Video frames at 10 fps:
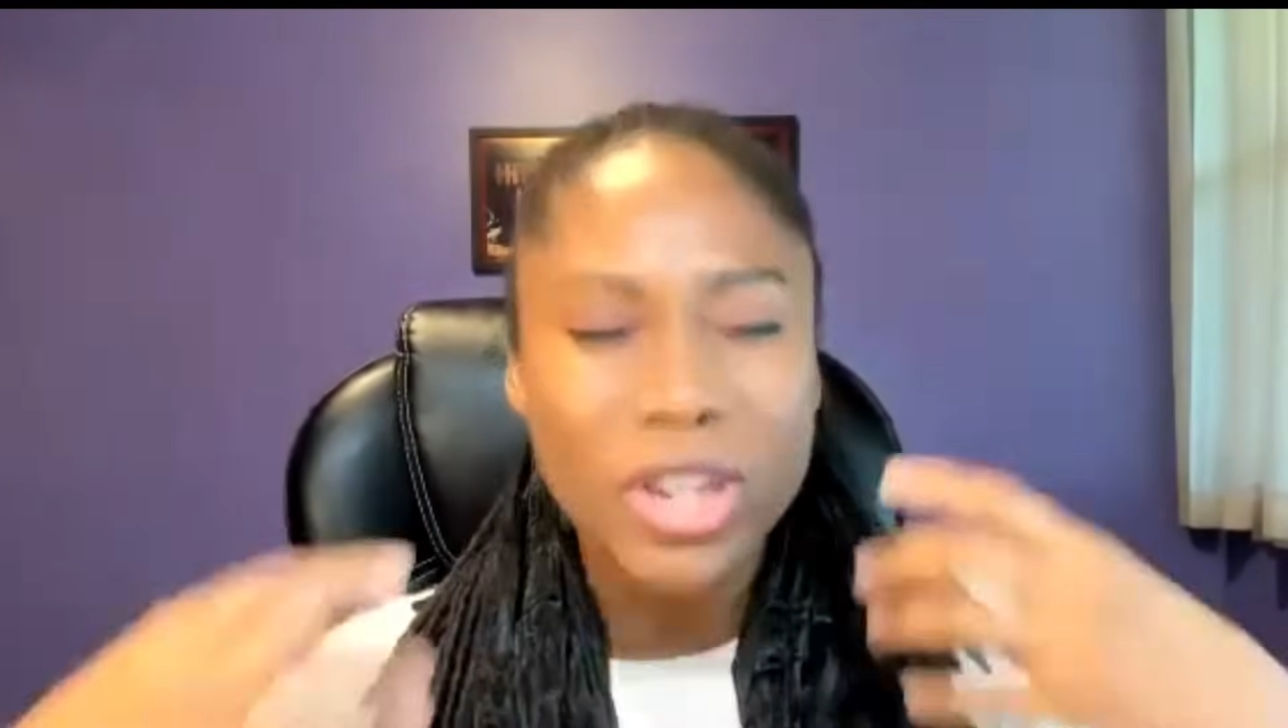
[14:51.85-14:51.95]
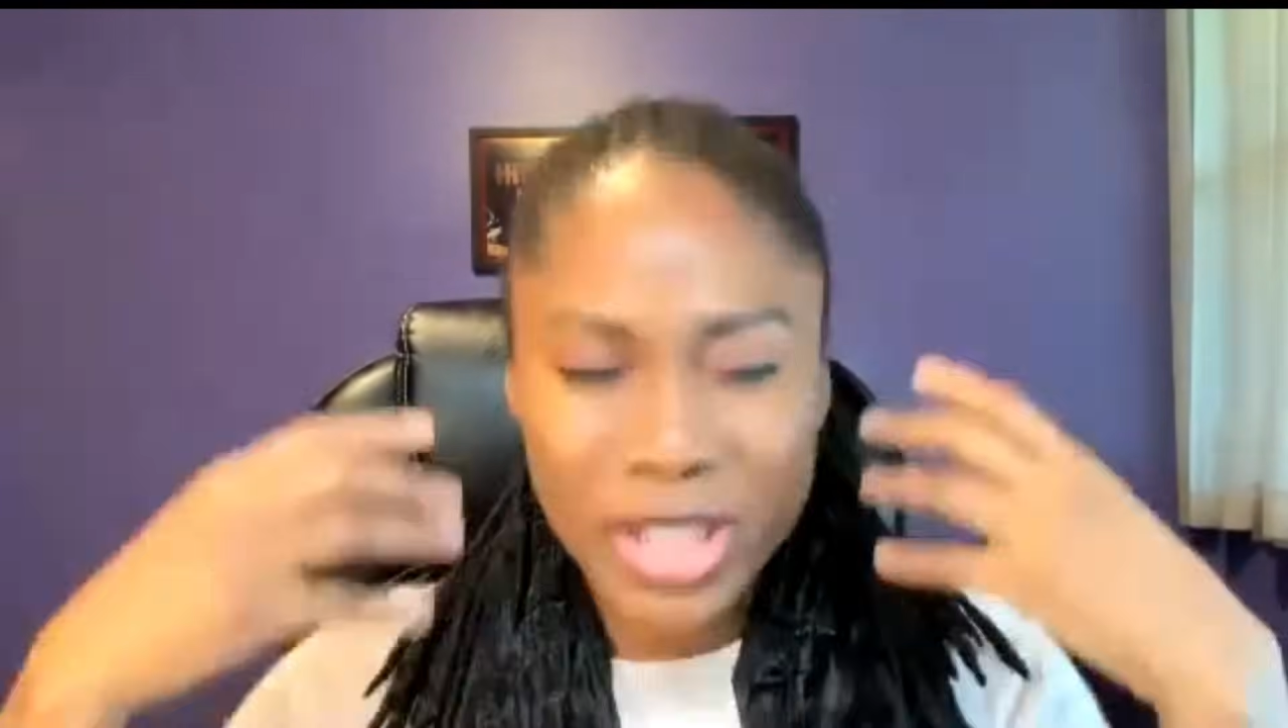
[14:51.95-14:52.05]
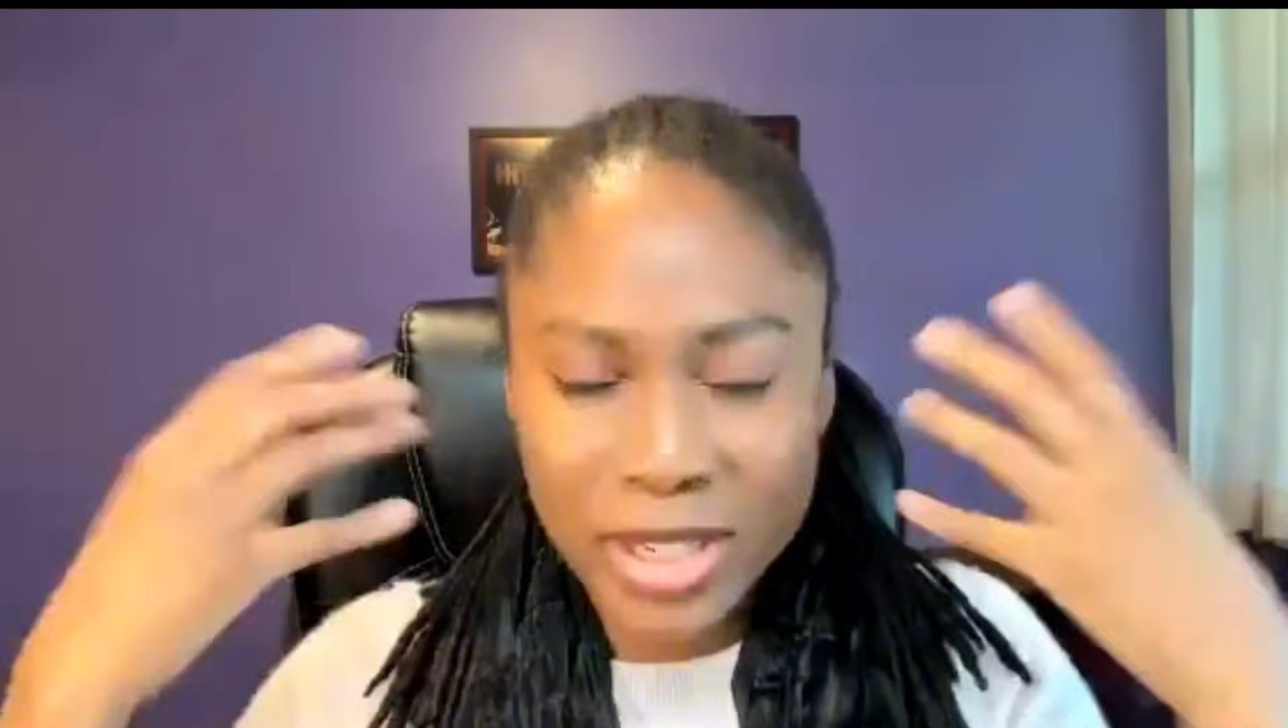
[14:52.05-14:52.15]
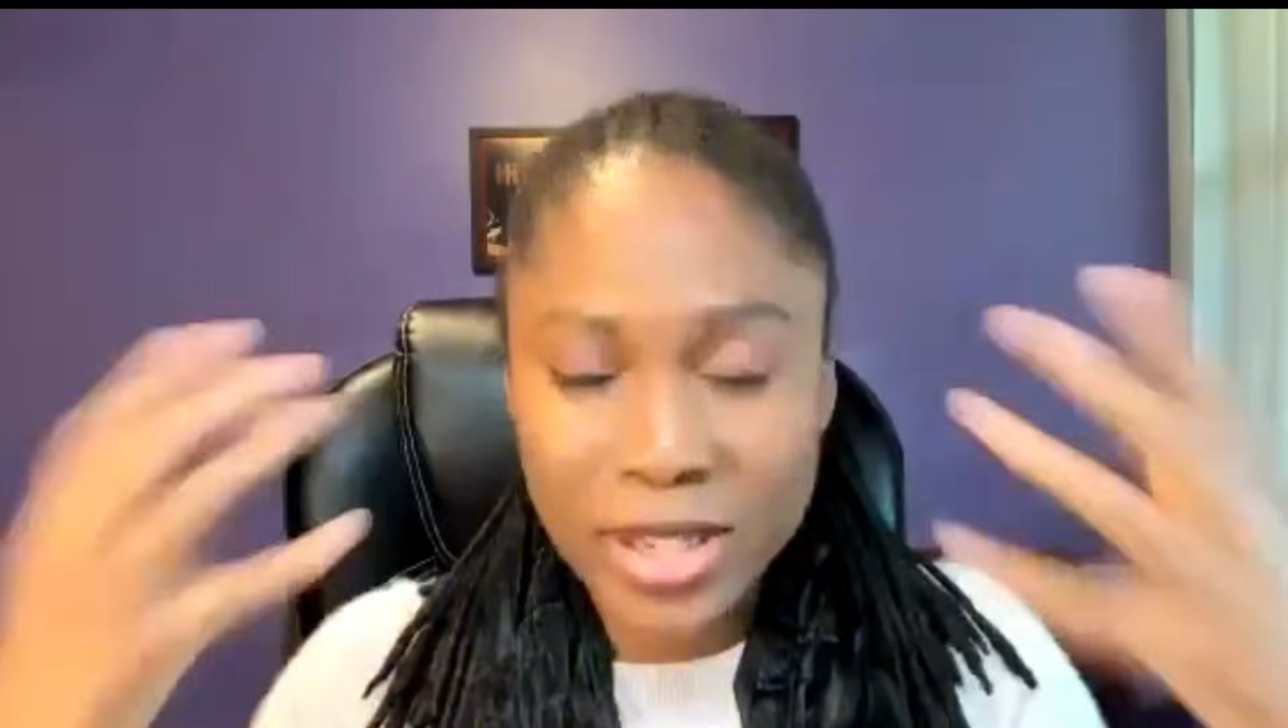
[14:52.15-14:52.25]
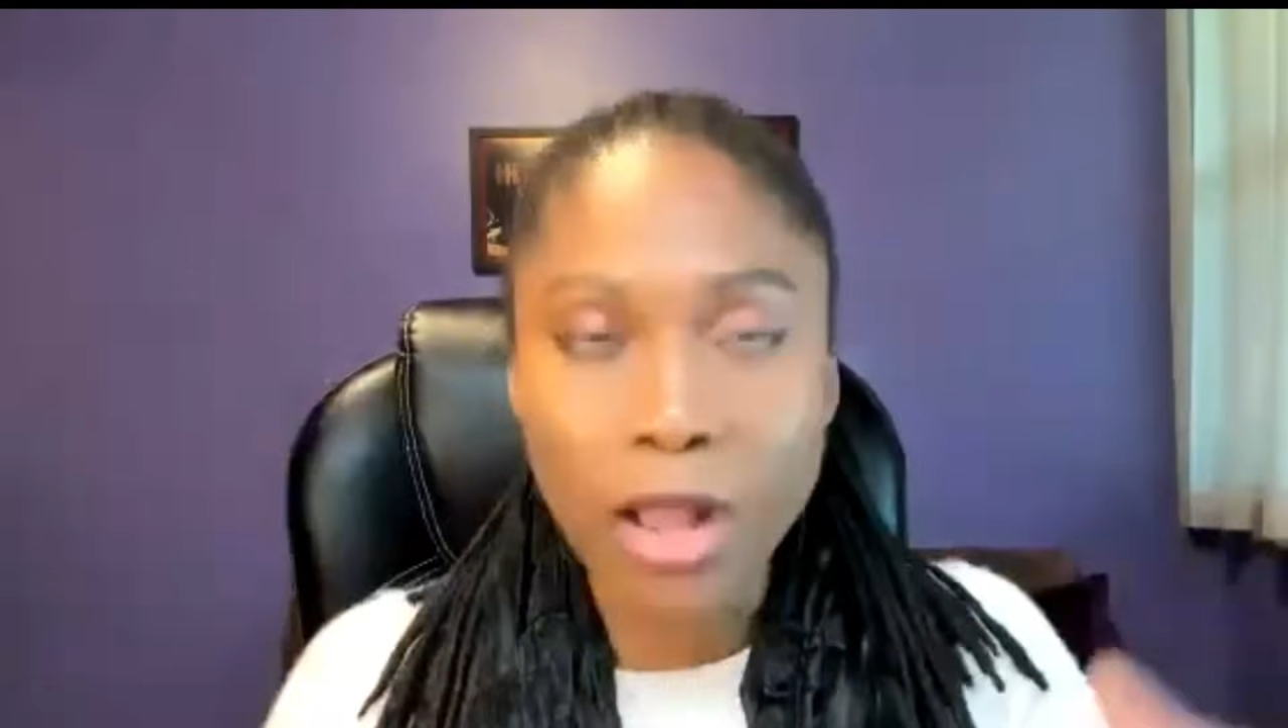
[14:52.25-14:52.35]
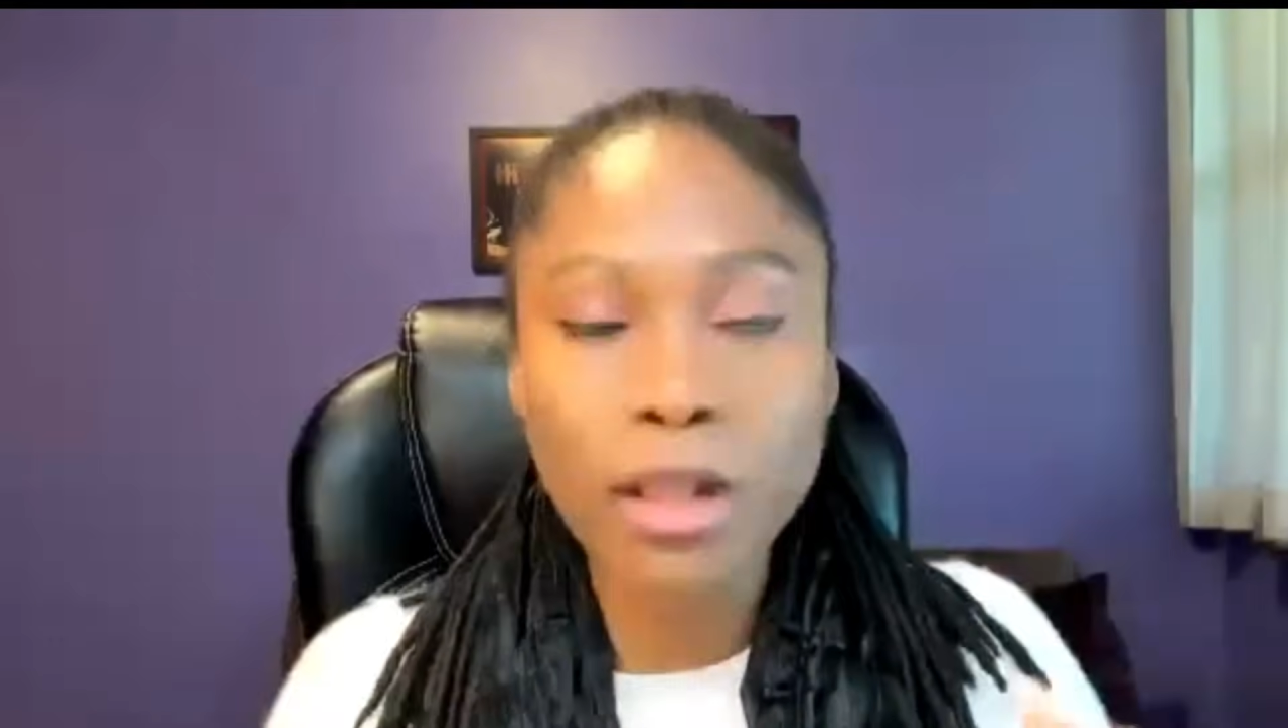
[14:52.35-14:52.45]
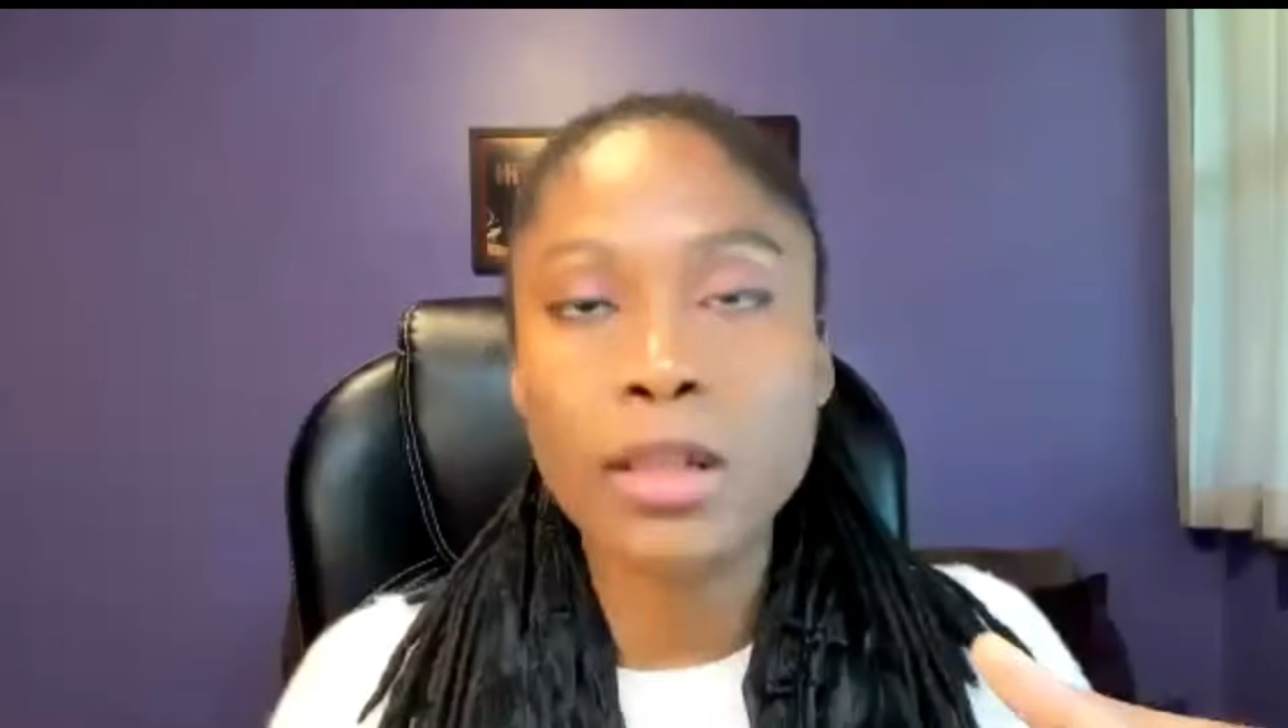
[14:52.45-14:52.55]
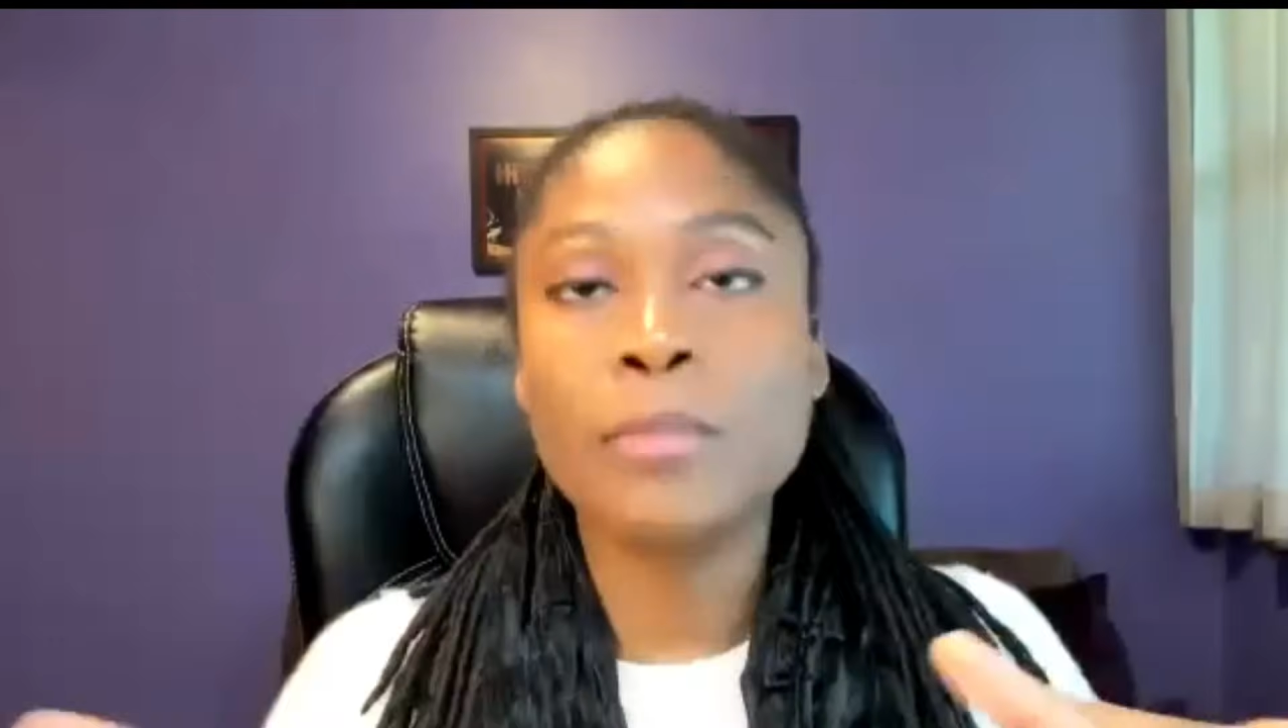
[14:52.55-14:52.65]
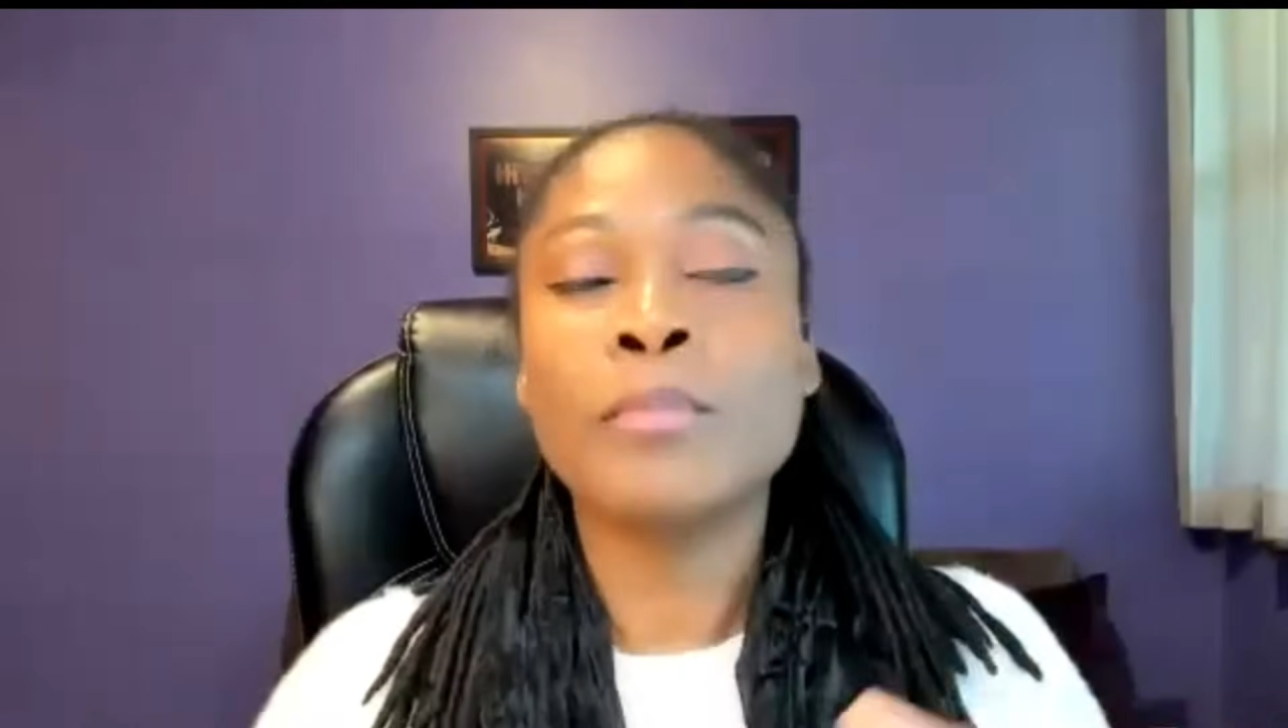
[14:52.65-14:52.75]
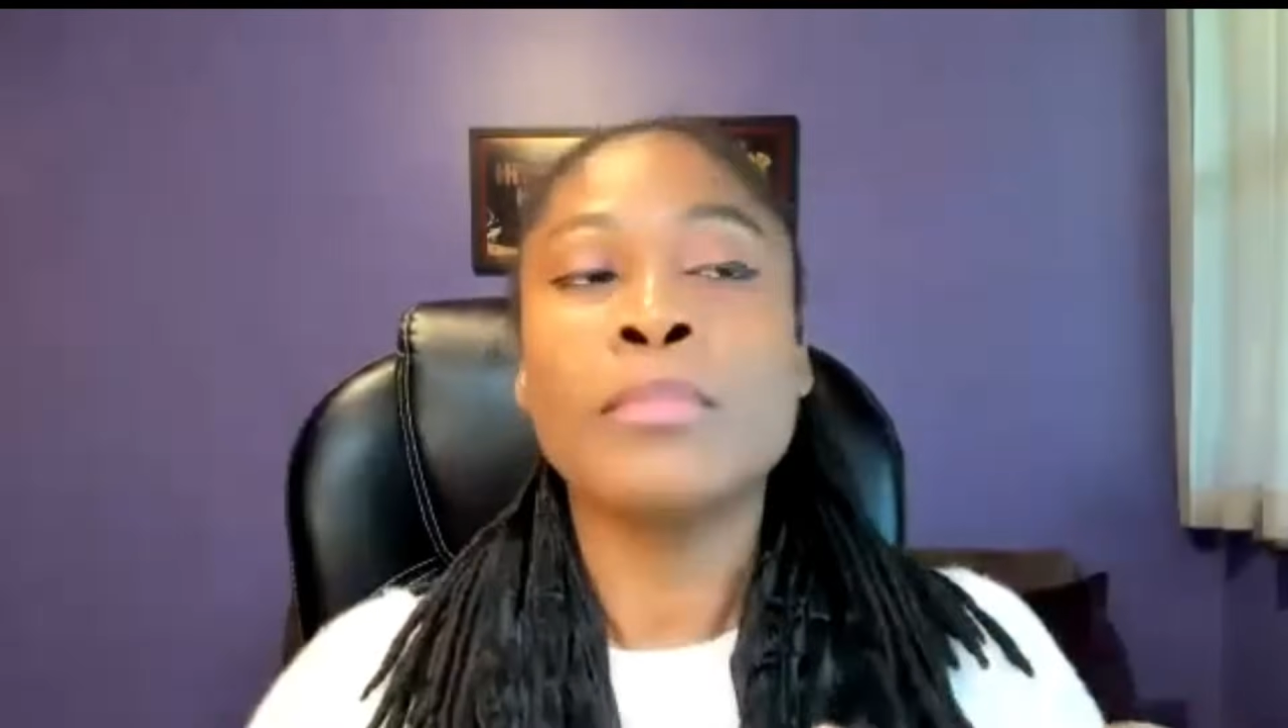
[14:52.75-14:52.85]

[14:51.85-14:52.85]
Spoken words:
stuck